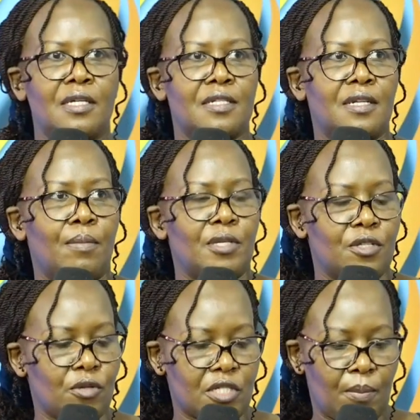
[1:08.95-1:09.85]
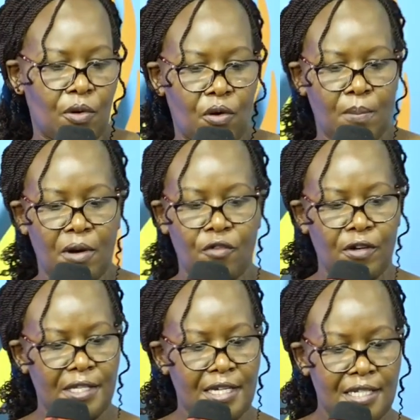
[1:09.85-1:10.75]
His name is Doctor Mokomba
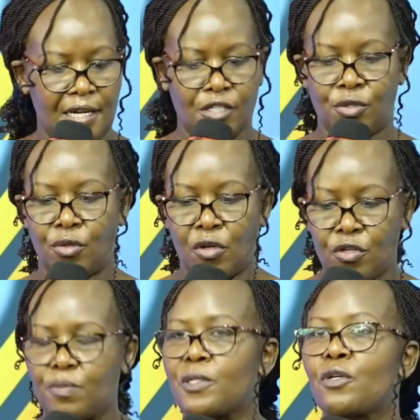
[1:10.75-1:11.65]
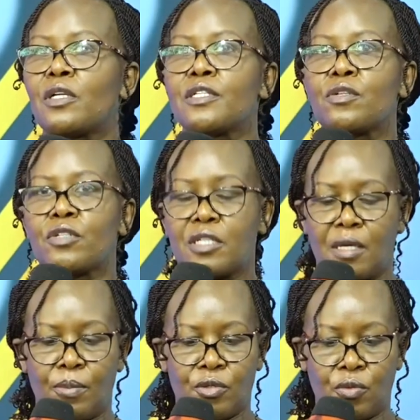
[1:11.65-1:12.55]
of Kenyatta National Hospital. He's not
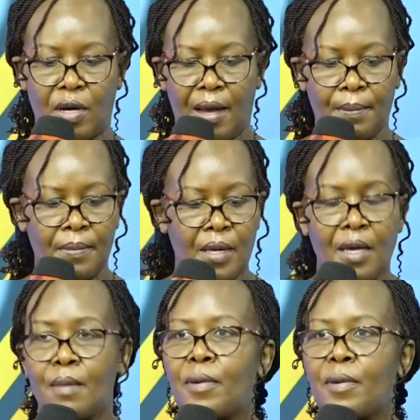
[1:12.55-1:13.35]
able to come,